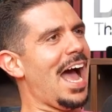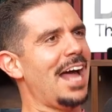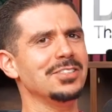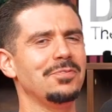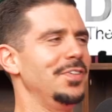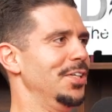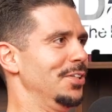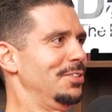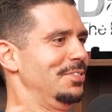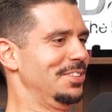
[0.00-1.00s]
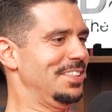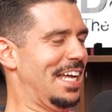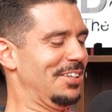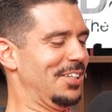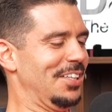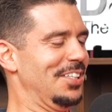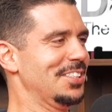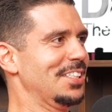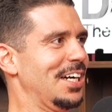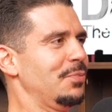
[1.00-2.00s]
How does it feel now you're on this
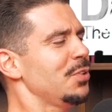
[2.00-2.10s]
side?